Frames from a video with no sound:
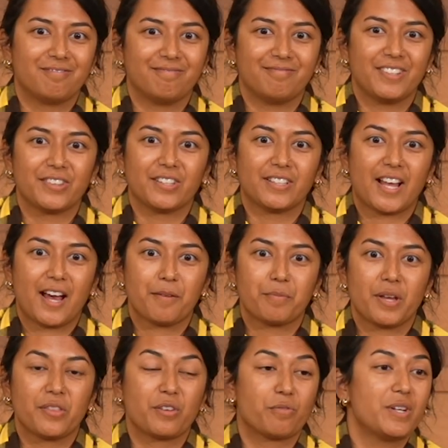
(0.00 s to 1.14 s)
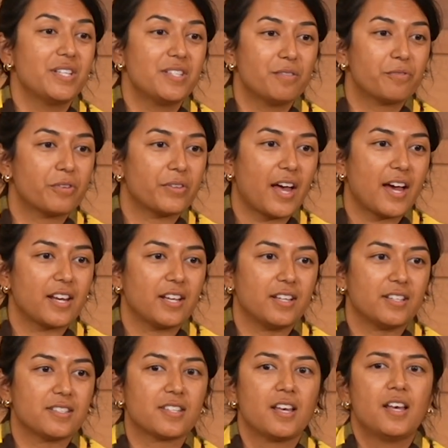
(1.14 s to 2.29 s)
in the lab. And the reason for that
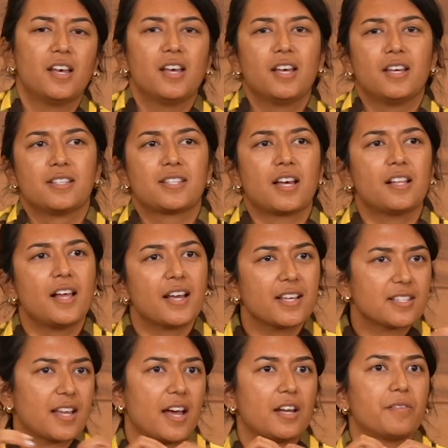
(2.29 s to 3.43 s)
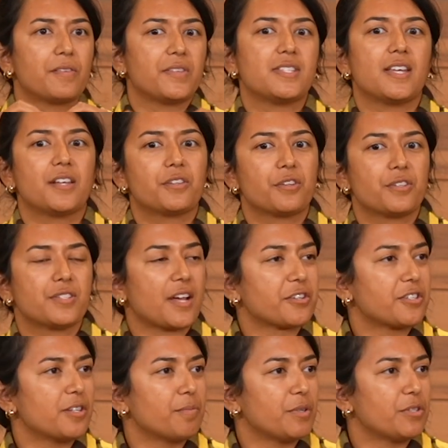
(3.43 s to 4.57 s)
is CellAg is kind of at this
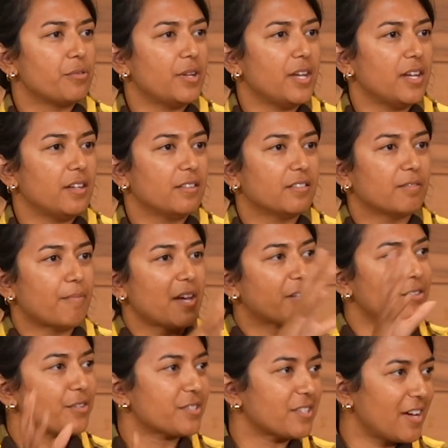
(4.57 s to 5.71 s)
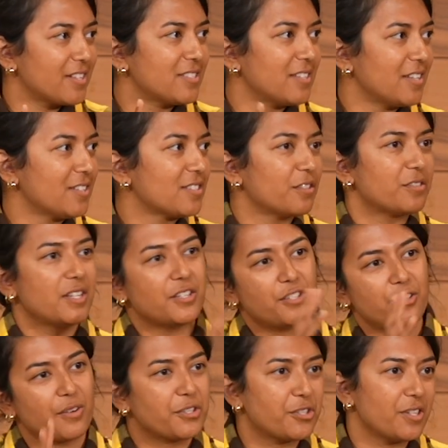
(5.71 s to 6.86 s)
intersection between medical sciences, so
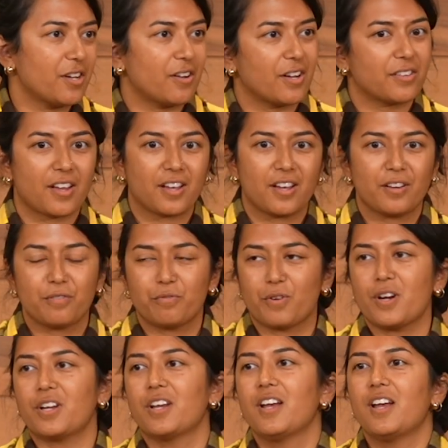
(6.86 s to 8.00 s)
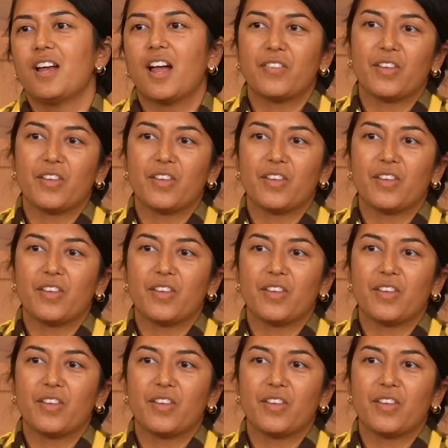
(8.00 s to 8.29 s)
tissue engineering, that kind of work, and